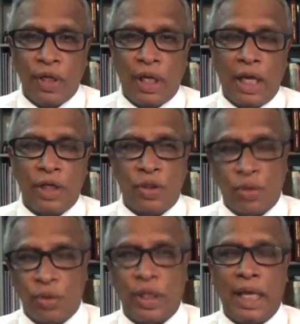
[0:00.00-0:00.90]
And so
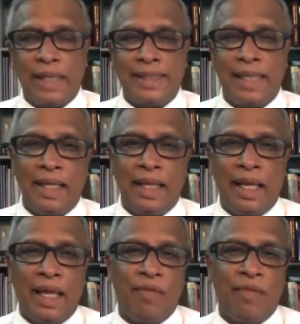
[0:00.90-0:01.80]
they say they
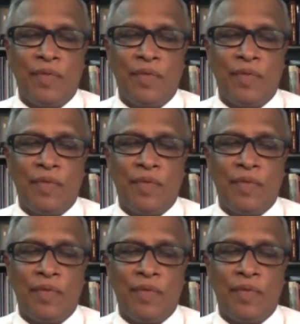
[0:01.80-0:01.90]
have